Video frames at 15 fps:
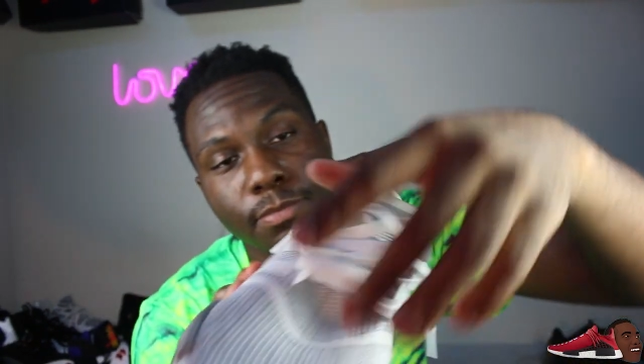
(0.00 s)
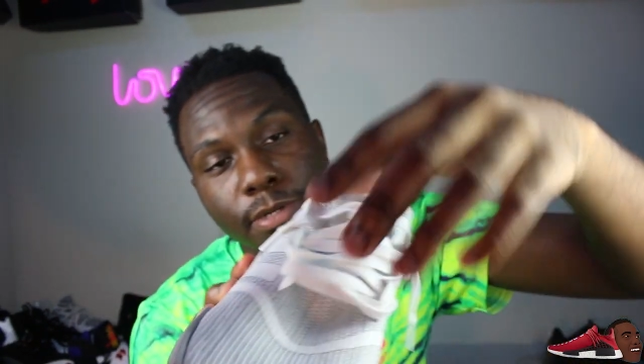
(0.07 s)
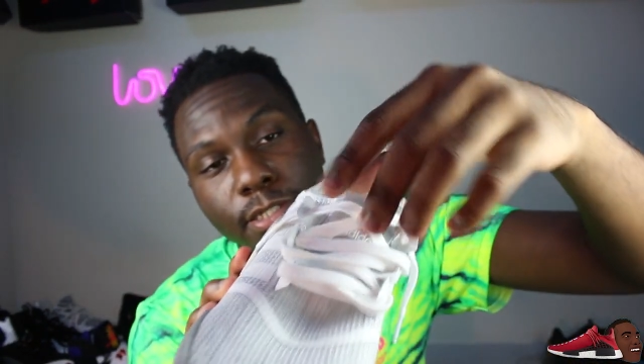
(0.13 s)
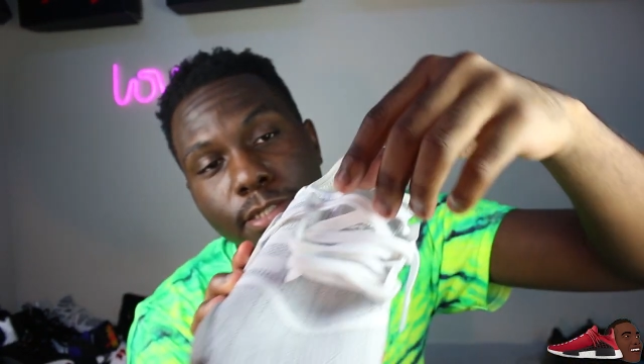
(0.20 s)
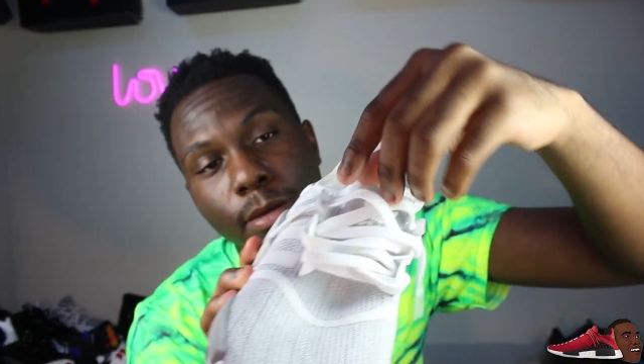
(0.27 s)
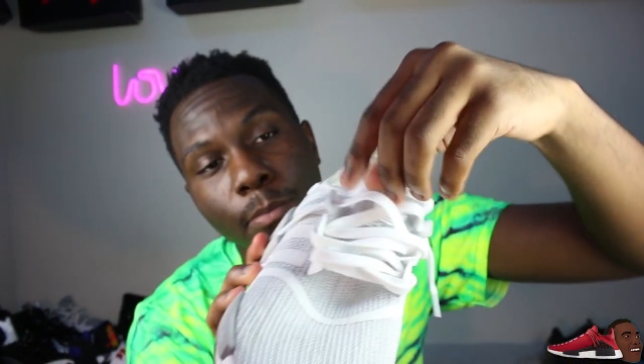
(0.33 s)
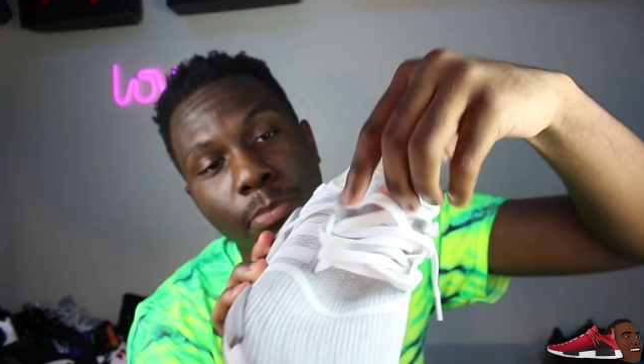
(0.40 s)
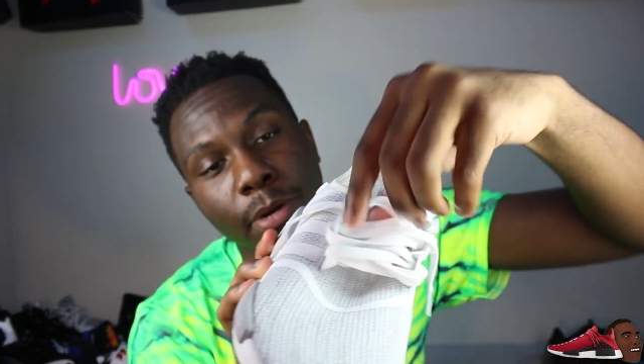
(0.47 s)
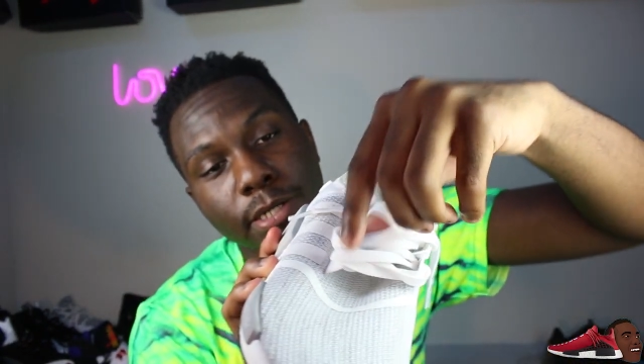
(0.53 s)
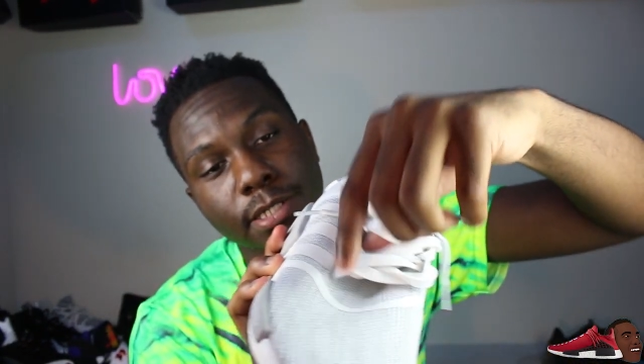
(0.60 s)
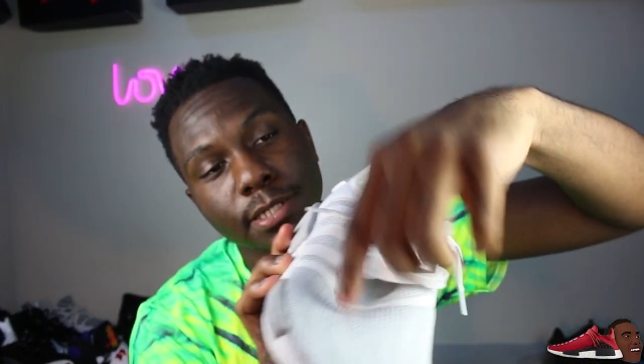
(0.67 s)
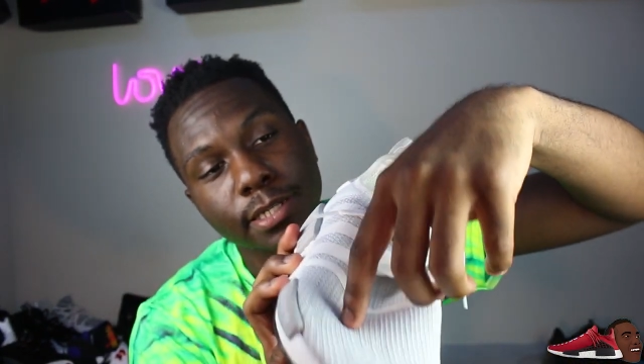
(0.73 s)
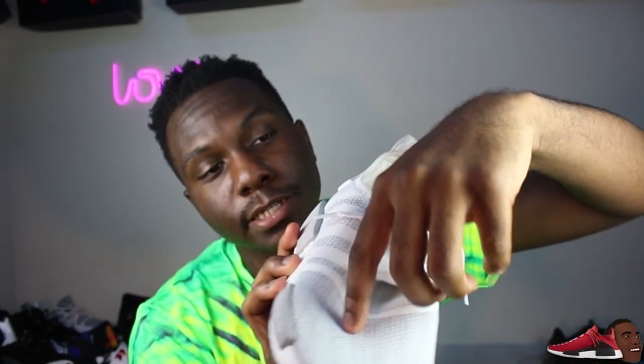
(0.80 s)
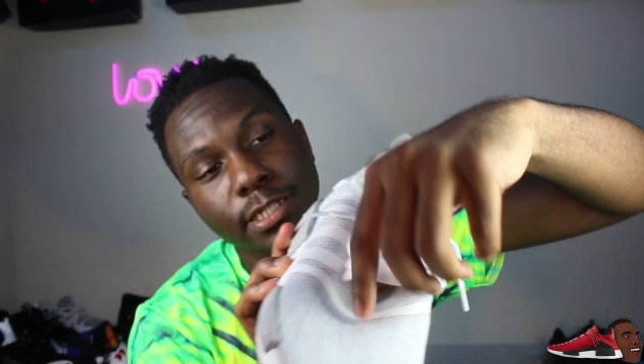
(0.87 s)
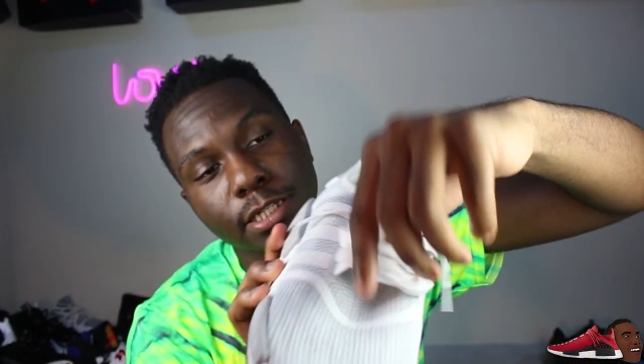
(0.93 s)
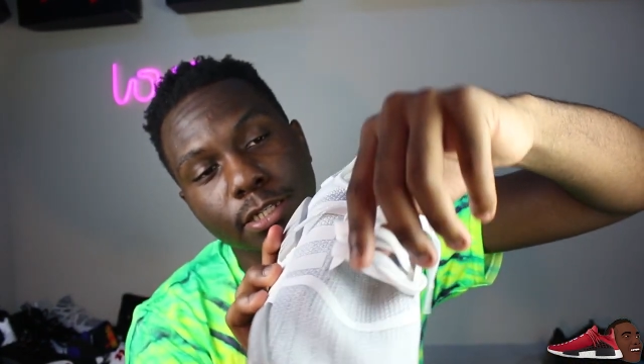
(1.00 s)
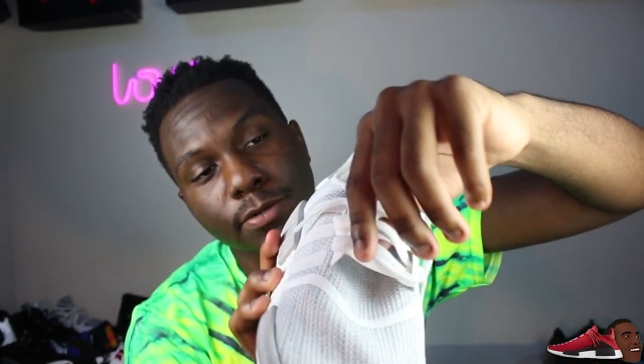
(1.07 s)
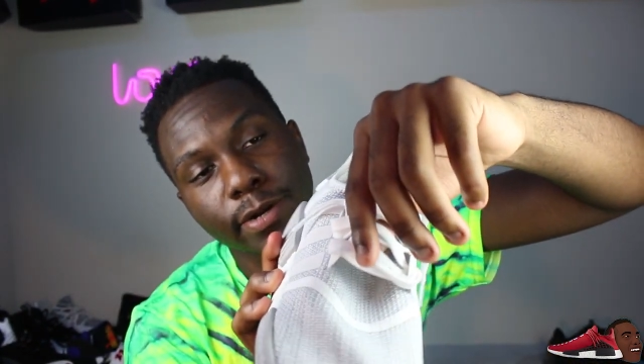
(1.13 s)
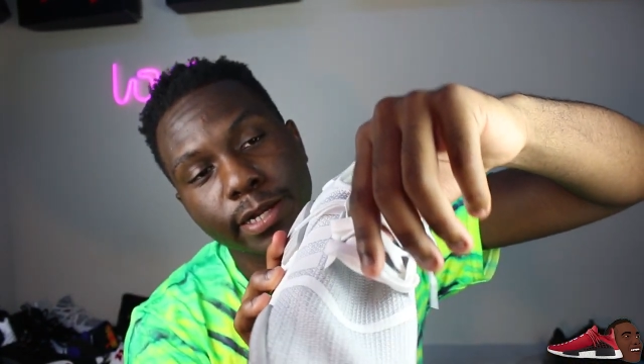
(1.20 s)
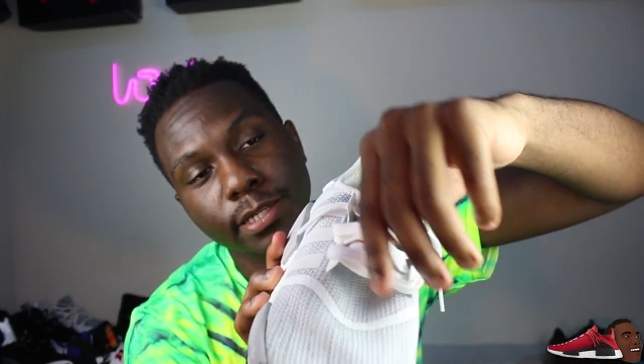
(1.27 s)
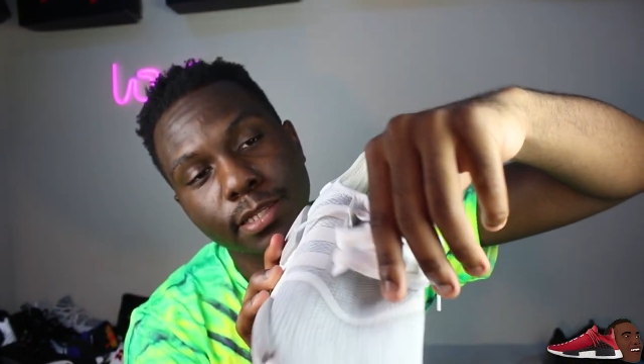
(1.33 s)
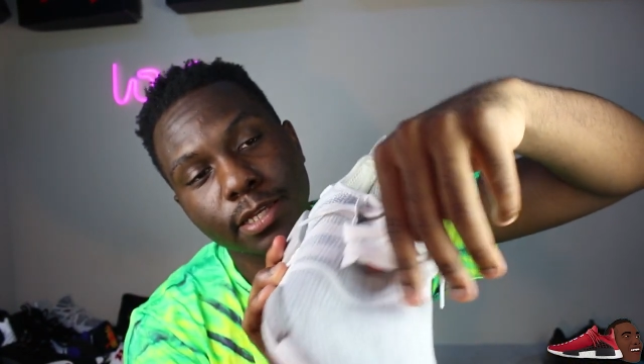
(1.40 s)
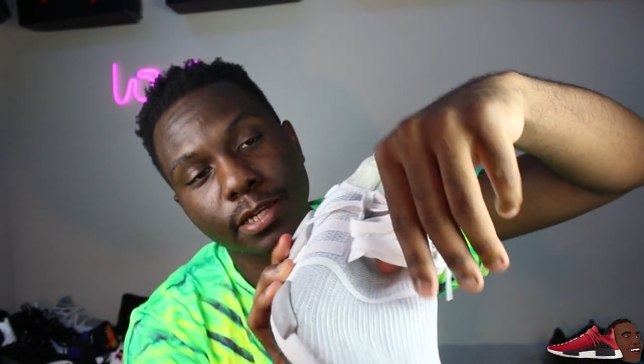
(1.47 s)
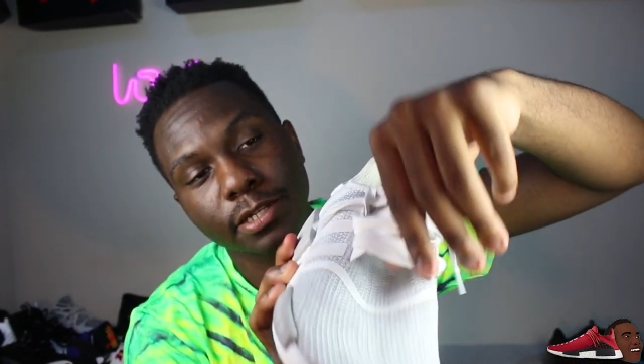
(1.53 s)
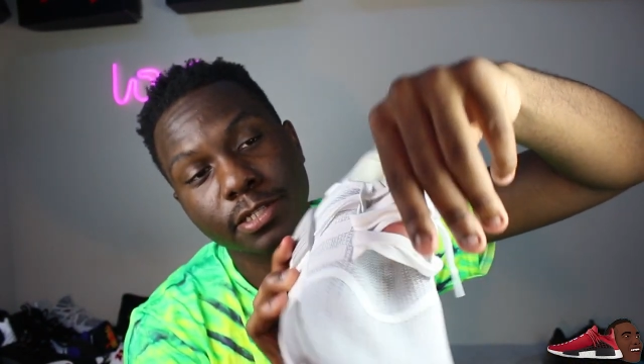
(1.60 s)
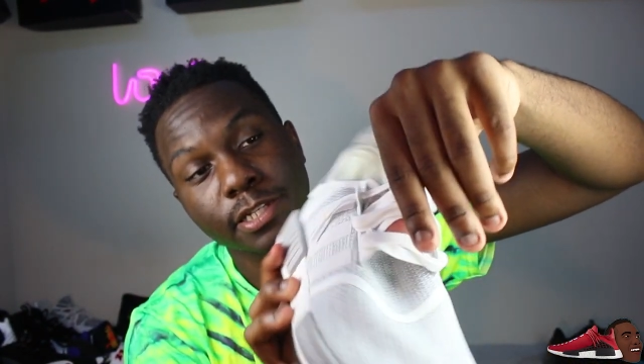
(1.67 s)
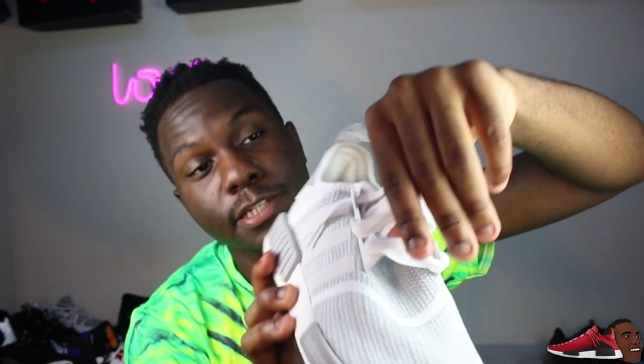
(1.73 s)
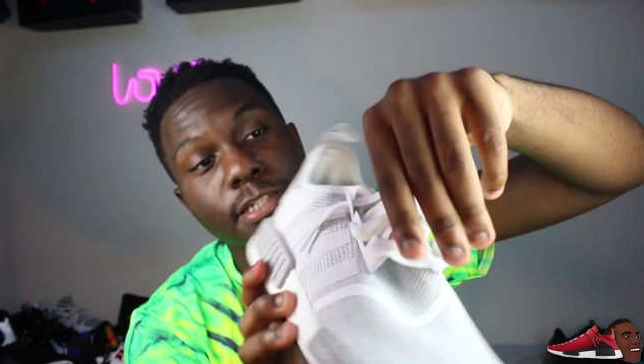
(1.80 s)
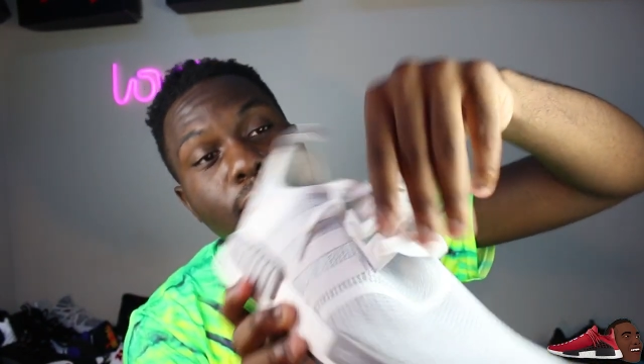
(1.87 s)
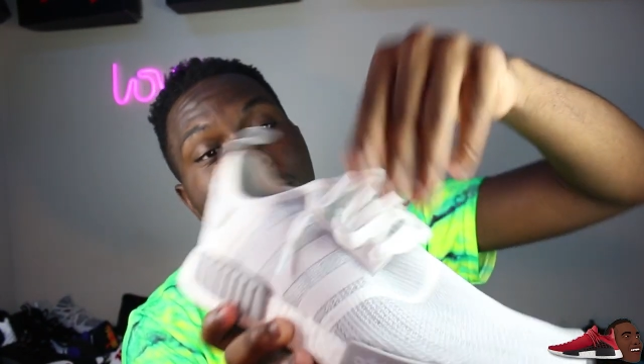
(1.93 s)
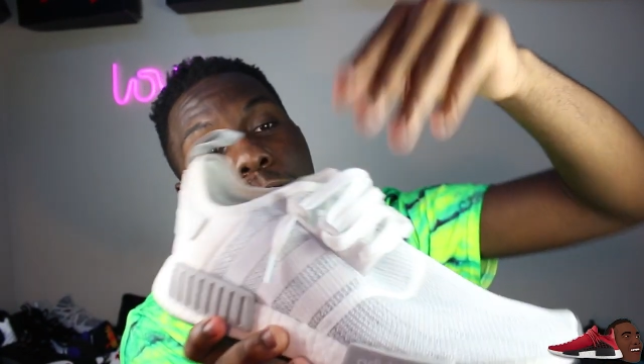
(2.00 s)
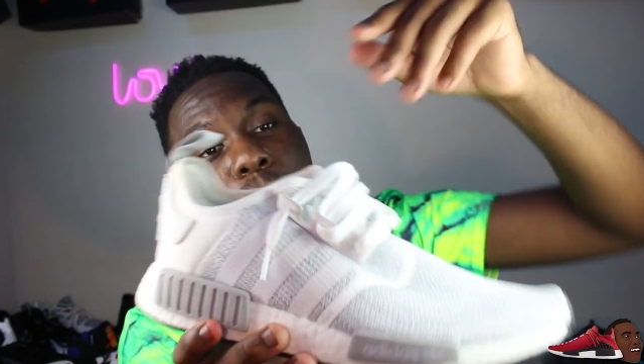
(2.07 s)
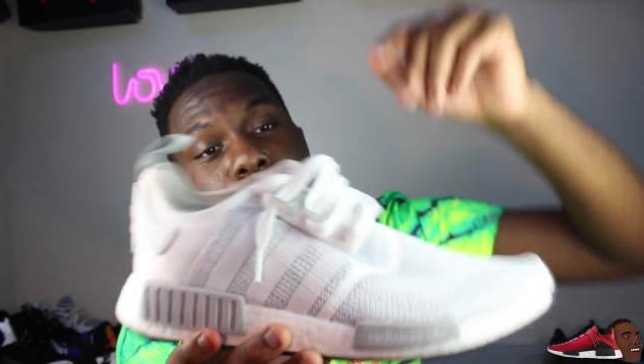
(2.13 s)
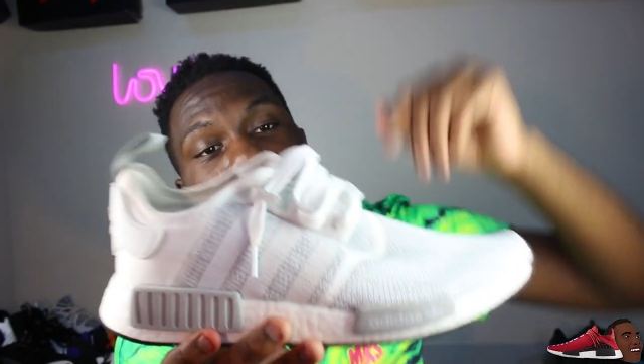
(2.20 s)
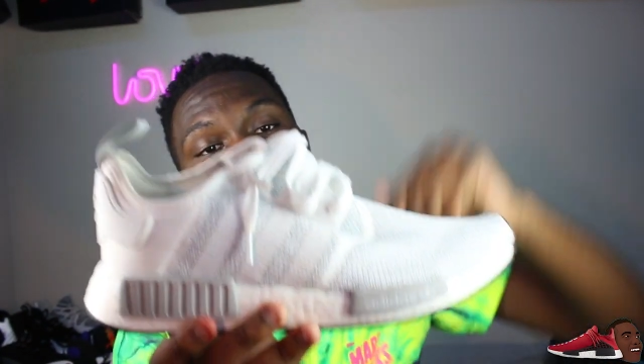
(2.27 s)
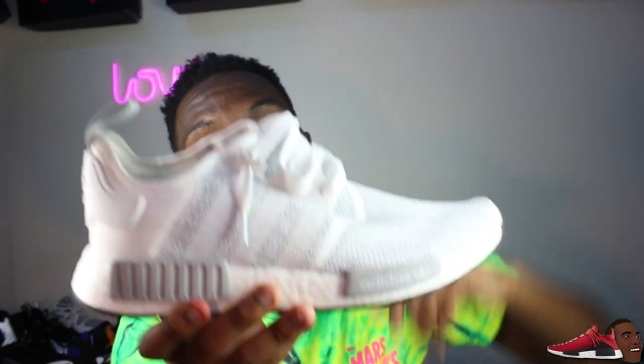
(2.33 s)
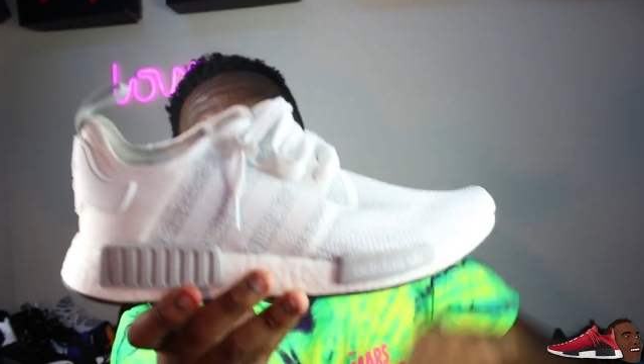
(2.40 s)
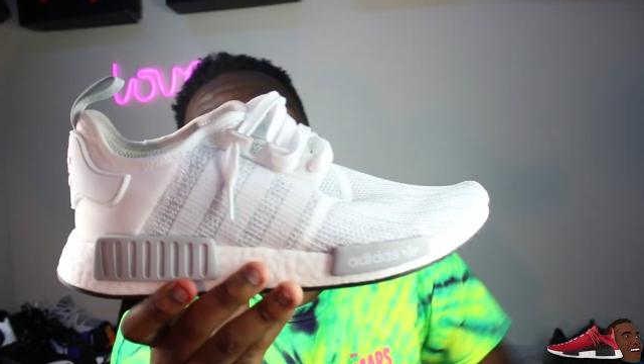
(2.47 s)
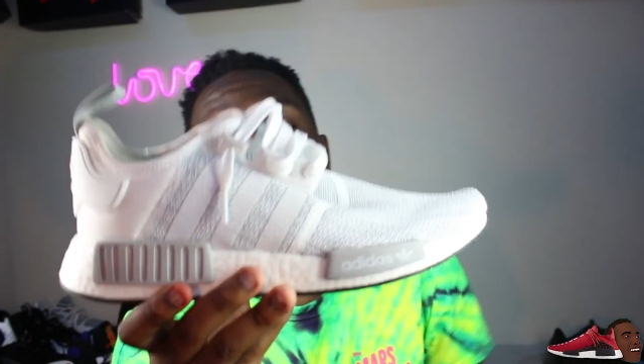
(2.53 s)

but it's a bunch of laces right there just so it can